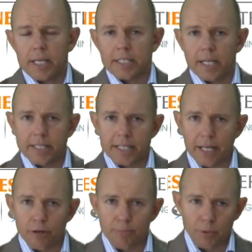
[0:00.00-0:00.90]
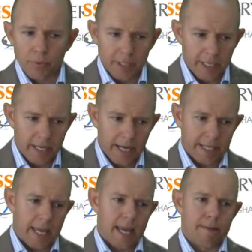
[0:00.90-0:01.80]
So let's say you're building a
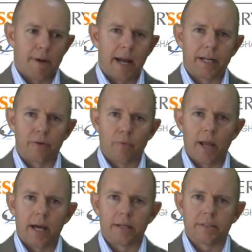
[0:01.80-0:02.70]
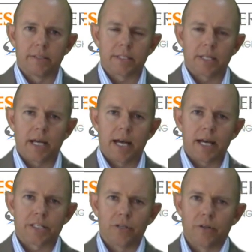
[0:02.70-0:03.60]
campaign around
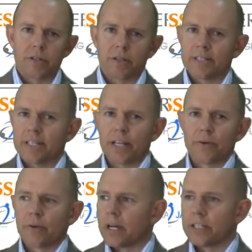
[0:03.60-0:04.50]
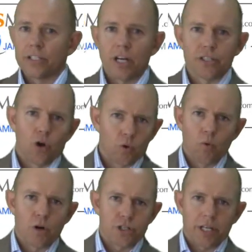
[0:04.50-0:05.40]
let's say you're a dog
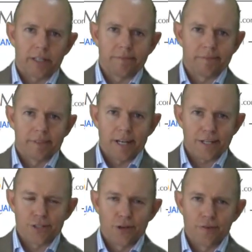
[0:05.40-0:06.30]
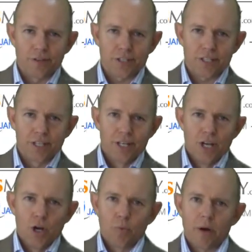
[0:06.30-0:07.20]
washing service.
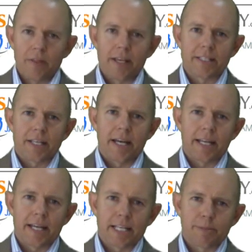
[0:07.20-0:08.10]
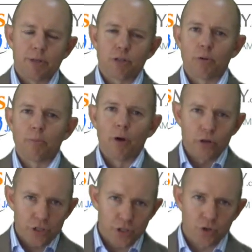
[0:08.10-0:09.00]
When there's a special
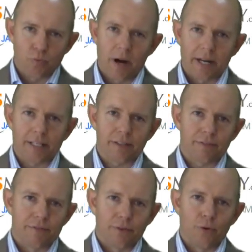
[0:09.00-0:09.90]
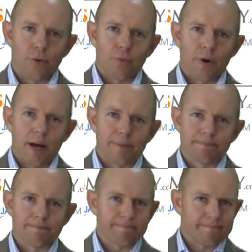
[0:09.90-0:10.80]
promotion that you're running
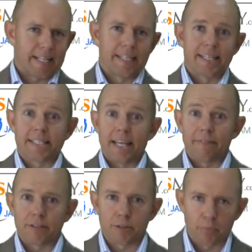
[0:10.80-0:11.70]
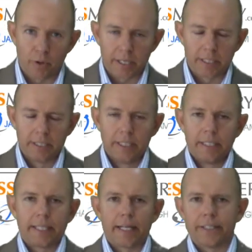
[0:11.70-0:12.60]
for, let's say for spring,
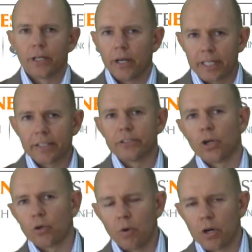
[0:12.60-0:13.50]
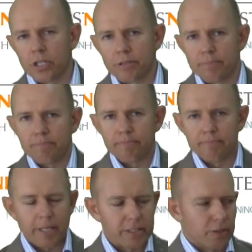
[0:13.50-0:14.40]
time to get the dog washed,
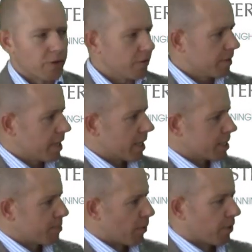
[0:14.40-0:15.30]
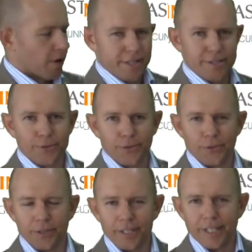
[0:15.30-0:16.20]
make the dog smell nice, look
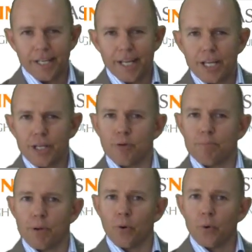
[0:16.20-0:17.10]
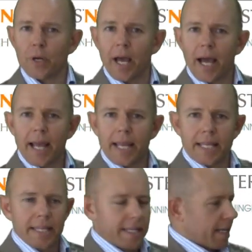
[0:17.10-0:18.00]
good. You would build
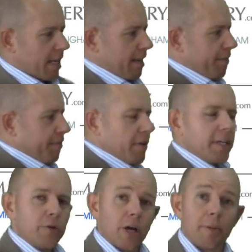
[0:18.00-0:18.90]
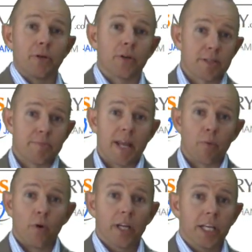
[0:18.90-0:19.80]
if you're going to be doing some
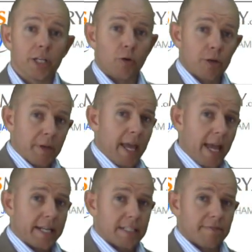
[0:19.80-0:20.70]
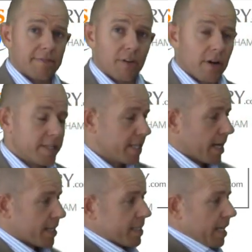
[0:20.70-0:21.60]
networking, you want to be handing some flyers
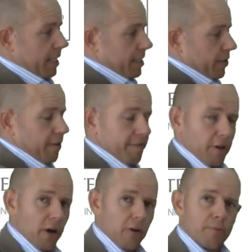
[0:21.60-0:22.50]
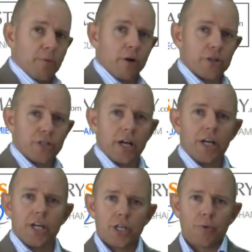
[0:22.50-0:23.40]
out, say you design a flyer or a brochure,
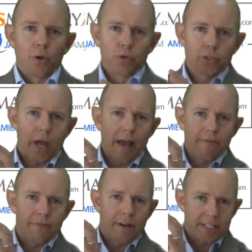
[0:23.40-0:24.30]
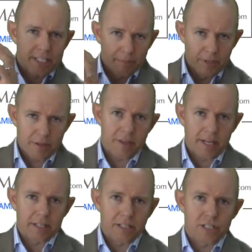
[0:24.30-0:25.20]
you would also have a similar
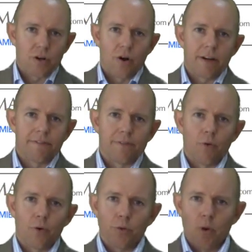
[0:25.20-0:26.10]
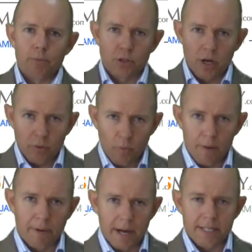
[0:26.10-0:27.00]
thing designed for your website, the
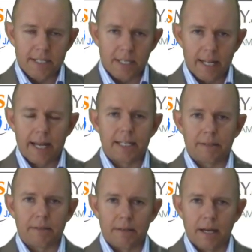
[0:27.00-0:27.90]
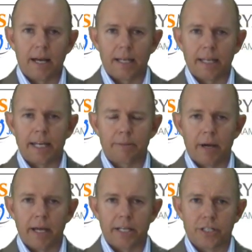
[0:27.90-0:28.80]
one-page landing
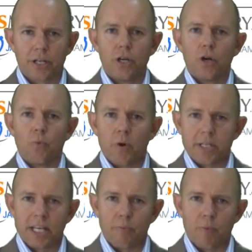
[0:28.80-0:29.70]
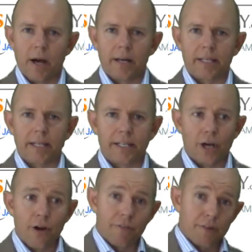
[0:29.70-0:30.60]
page, where someone can
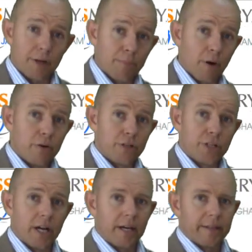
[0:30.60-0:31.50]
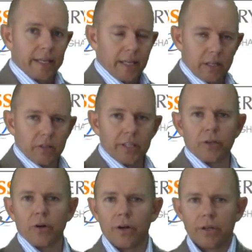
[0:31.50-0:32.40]
go from your brochure, they can
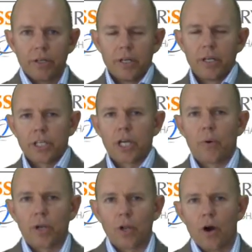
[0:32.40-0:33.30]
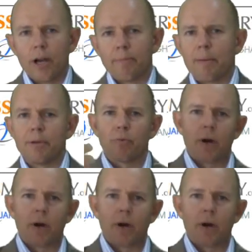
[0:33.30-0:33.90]
click on, go online, maybe you're